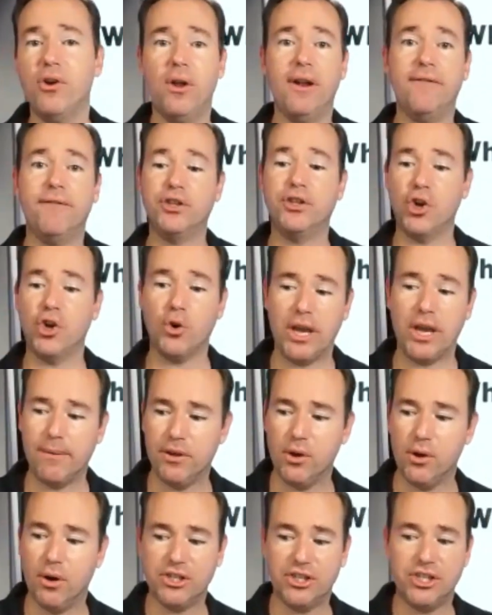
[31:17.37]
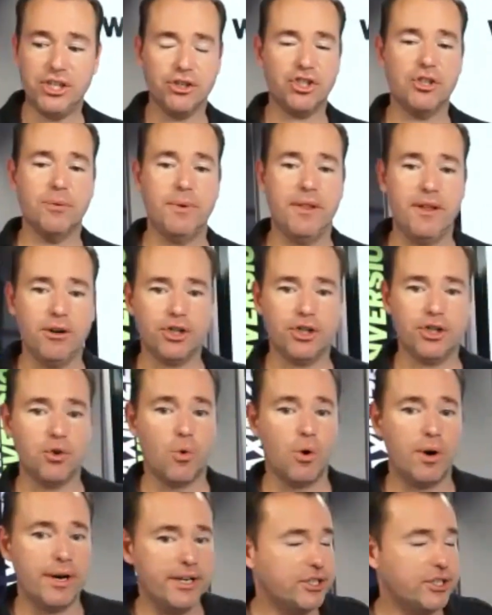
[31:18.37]
And if it's okay with you, I'll share some of their
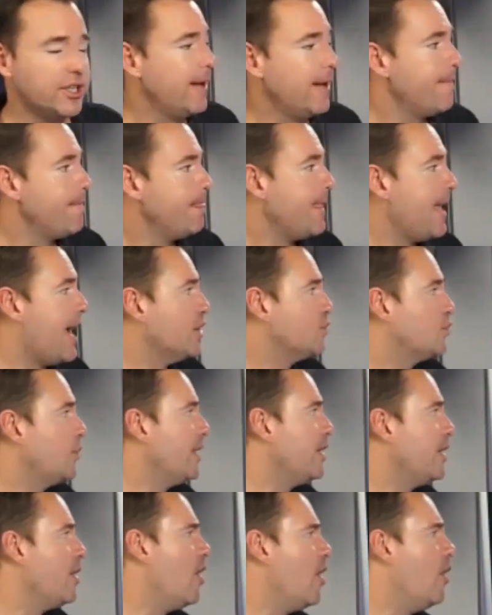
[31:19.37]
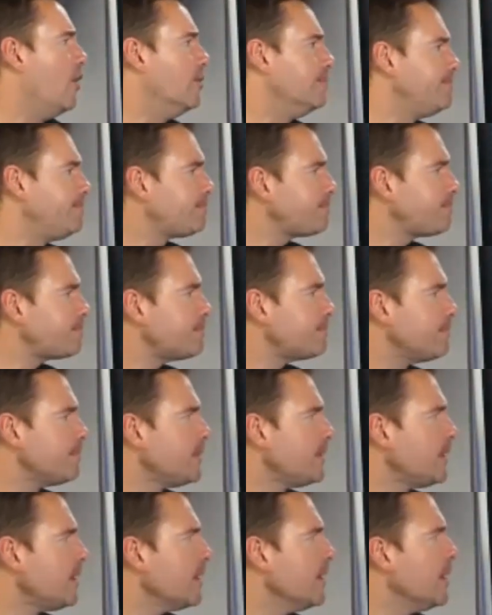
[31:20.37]
stories as we go.
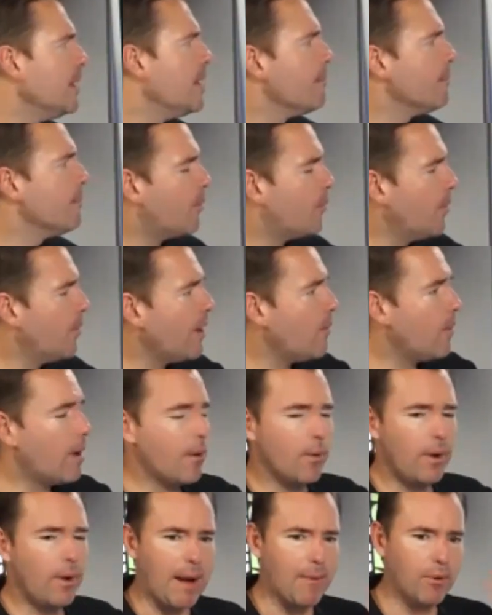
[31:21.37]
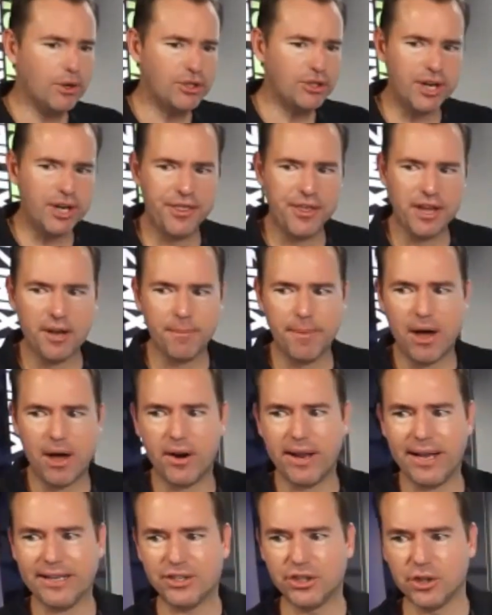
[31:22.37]
But really what I want you to think
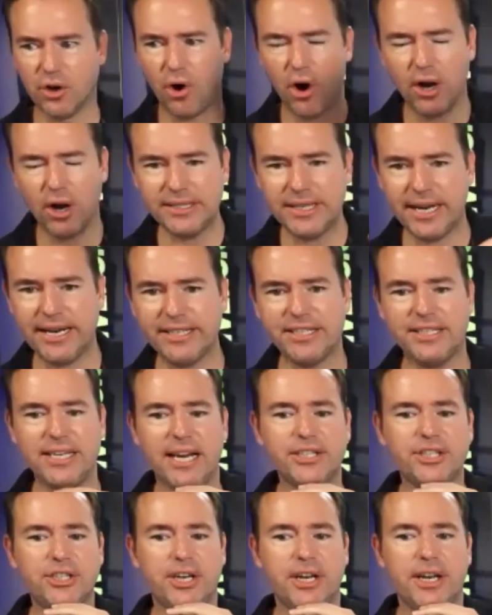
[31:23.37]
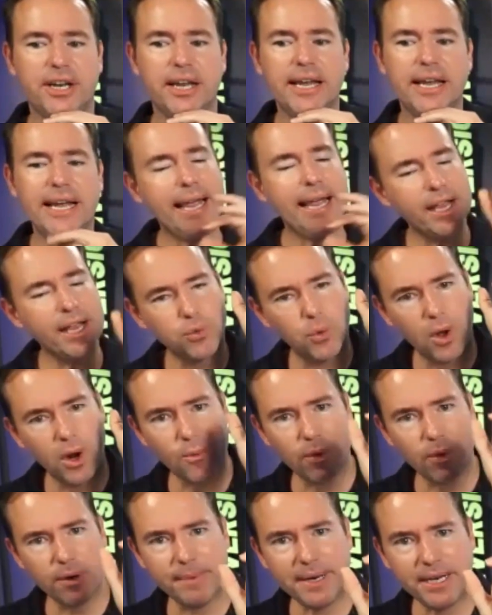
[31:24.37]
about as you're on today's session is what it
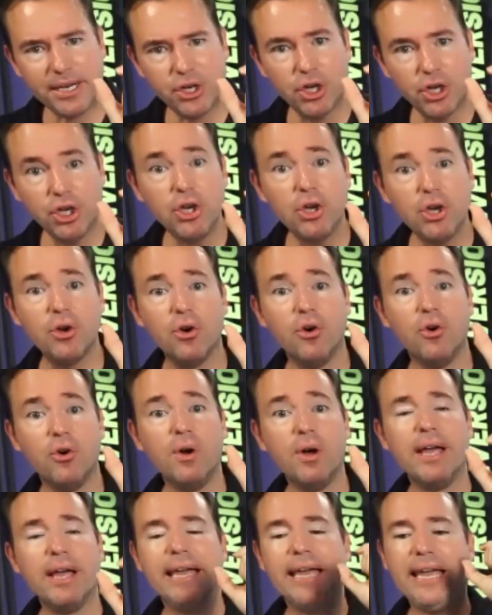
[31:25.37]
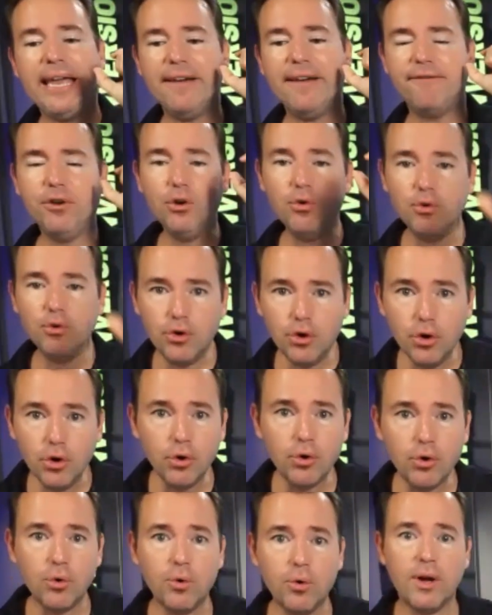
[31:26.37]
would mean to you if you
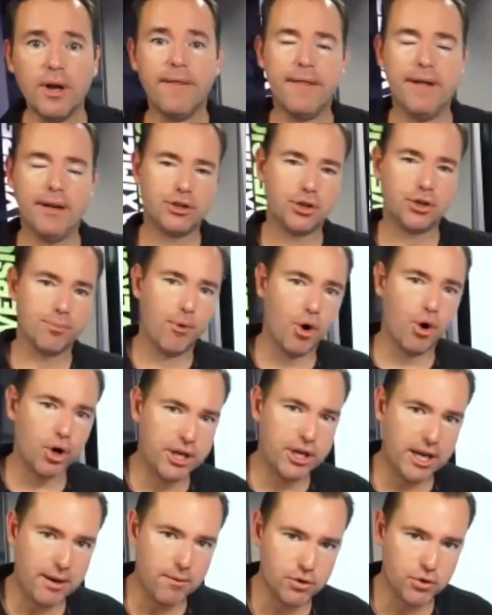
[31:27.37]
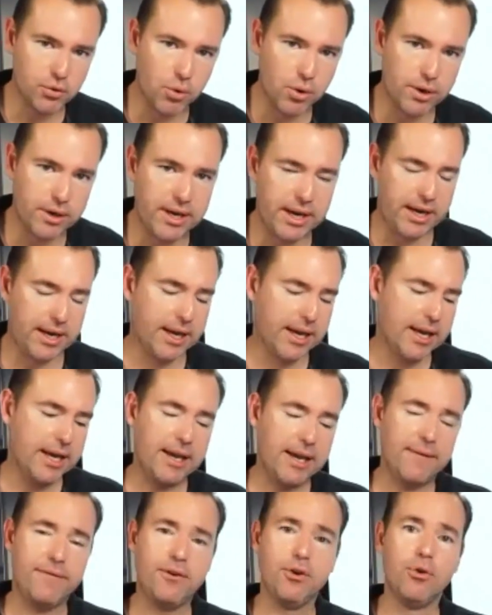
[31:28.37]
knew that your marketing was working,
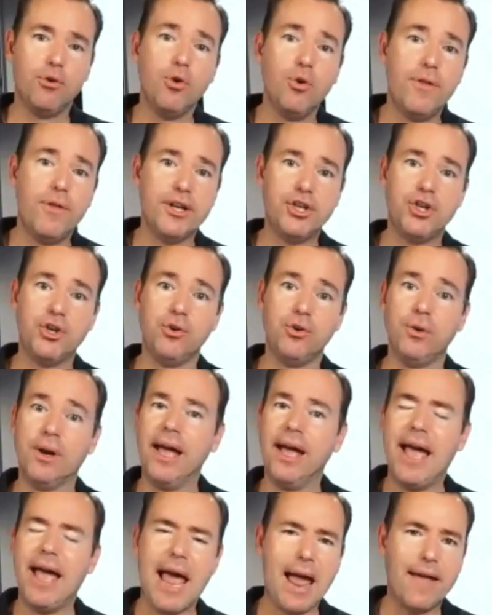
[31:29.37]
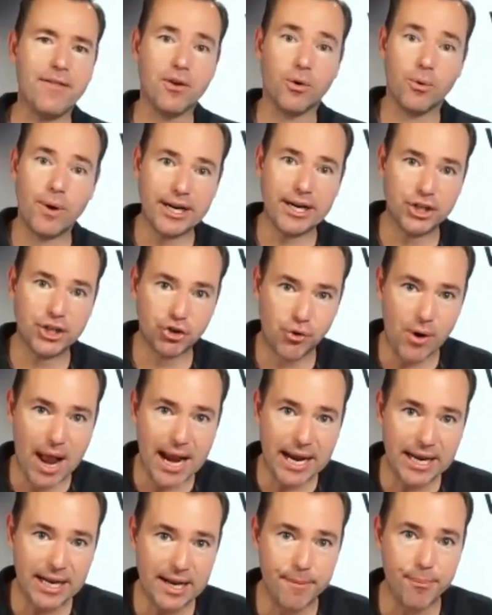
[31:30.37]
if you knew that you had the right
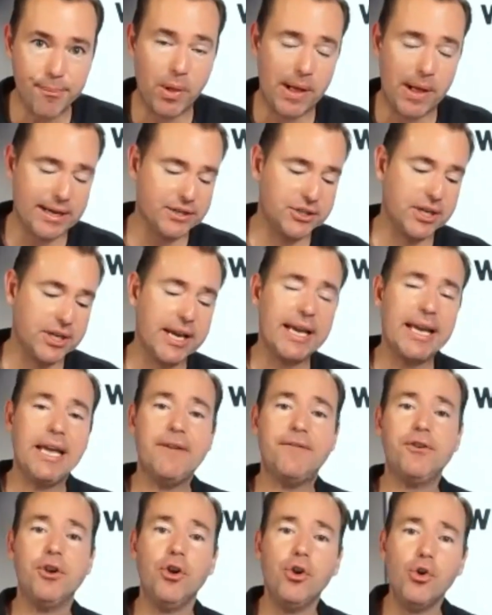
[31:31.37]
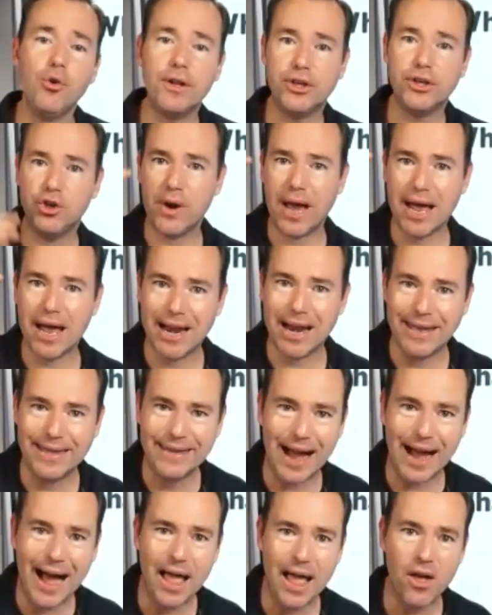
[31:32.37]
tracking in place, if you knew that you had a
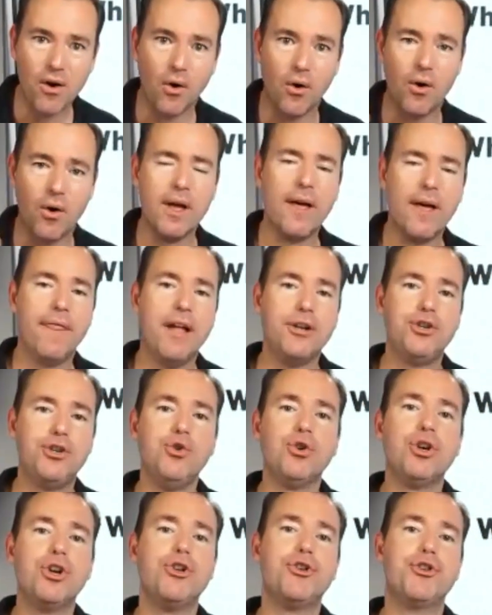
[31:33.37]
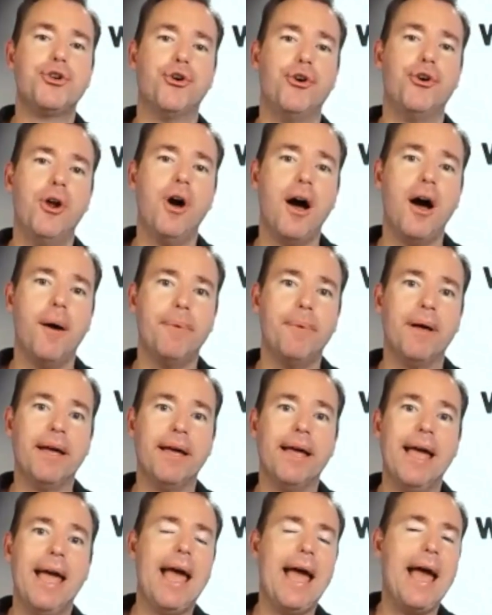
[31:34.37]
dial that you could turn up
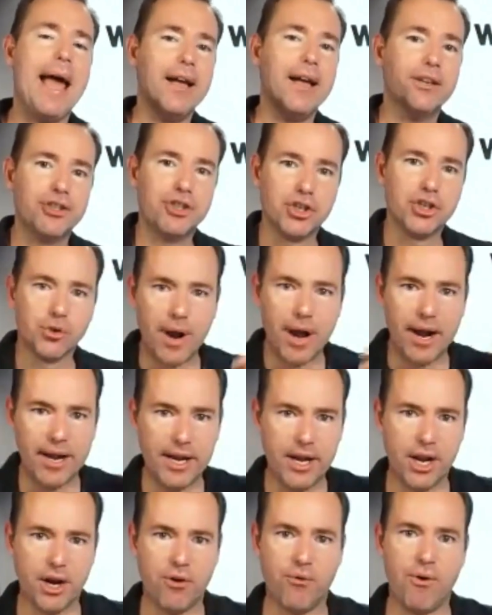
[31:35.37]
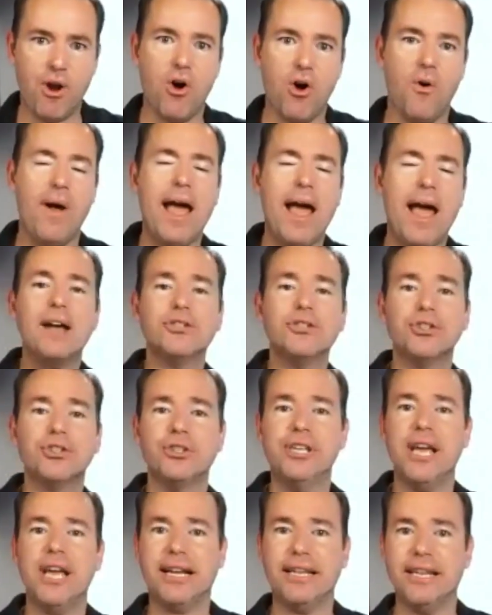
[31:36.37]
as you're ready to grow, as your
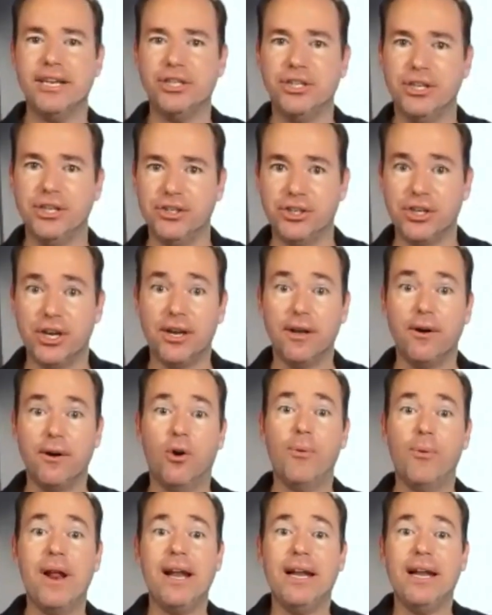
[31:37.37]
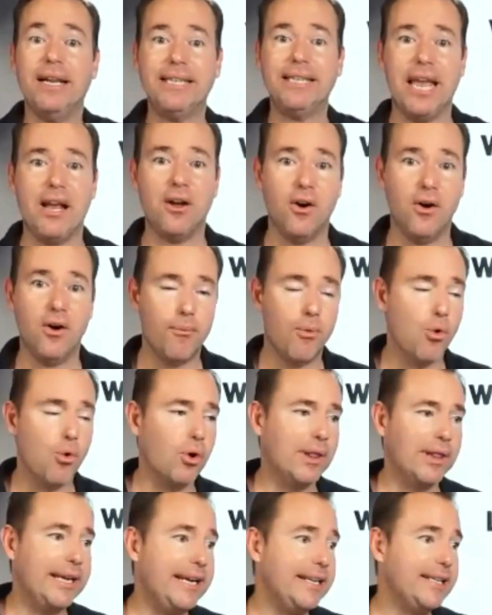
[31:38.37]
technicians are ready to take on more
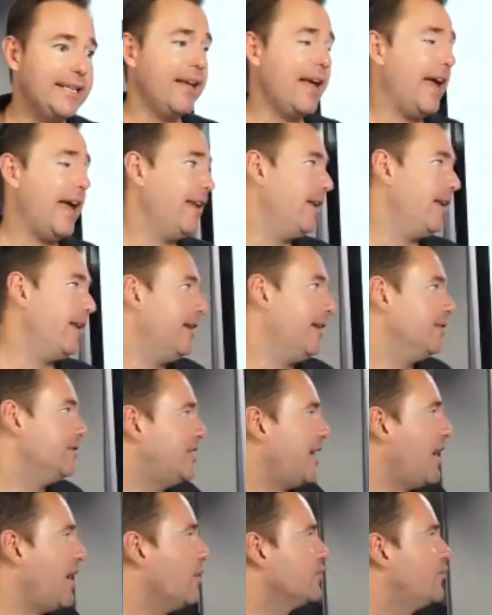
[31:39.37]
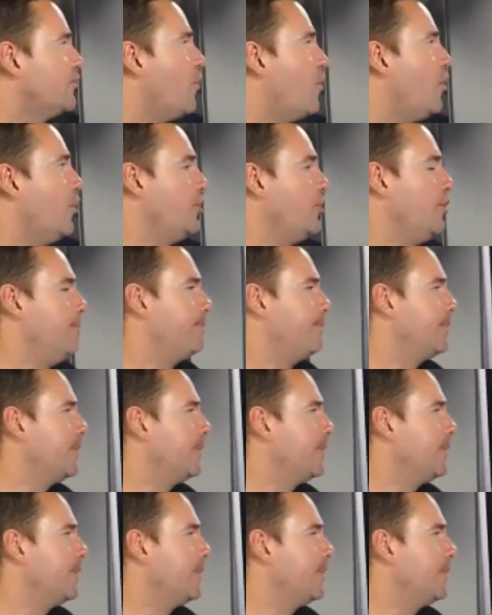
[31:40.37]
lead and sales volume.